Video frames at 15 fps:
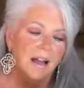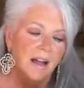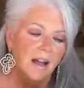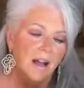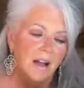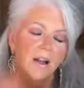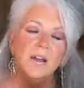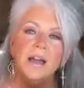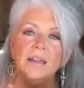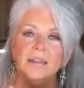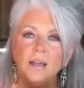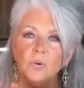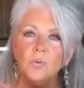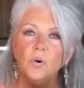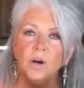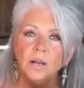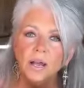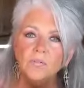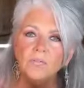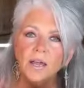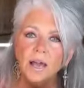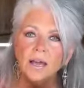All right, now what
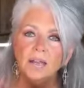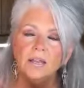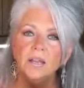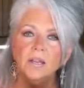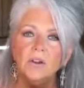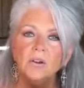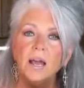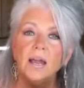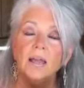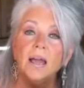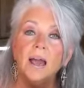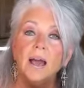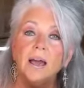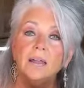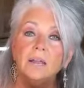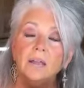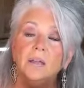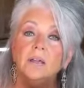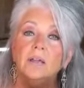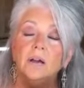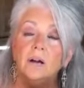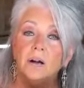I've got here, I got
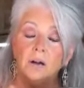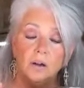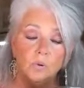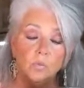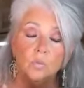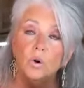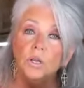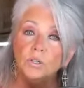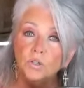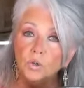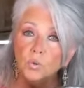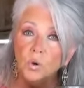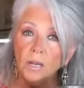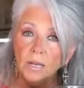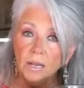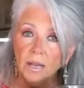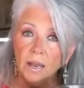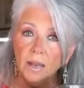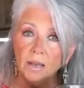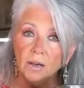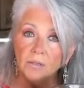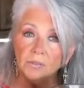
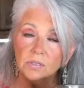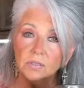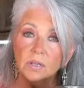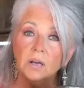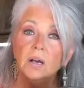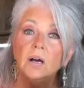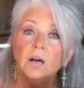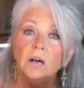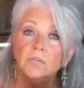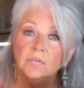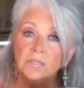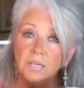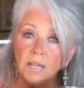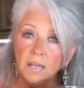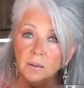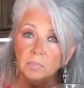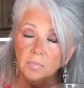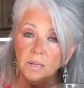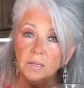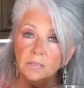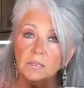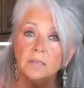1/20 ounce of
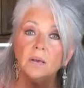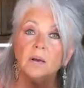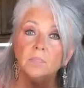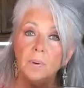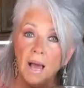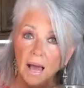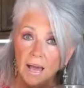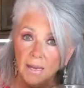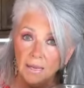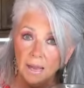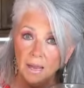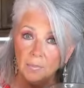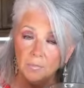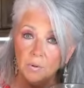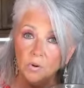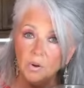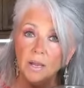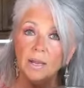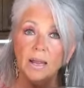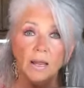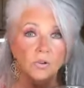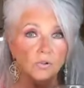tidbits pineapple,
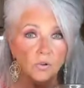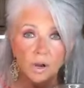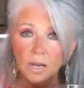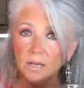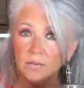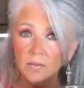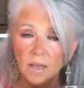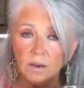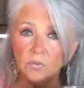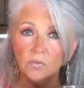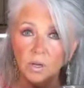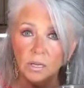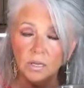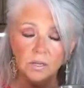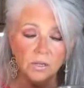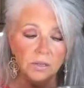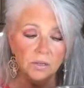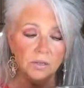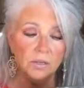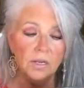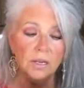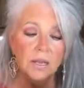and I drained that really
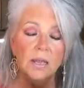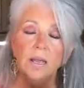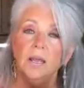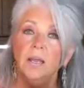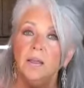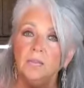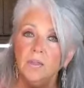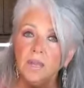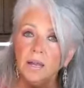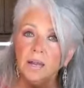good. And then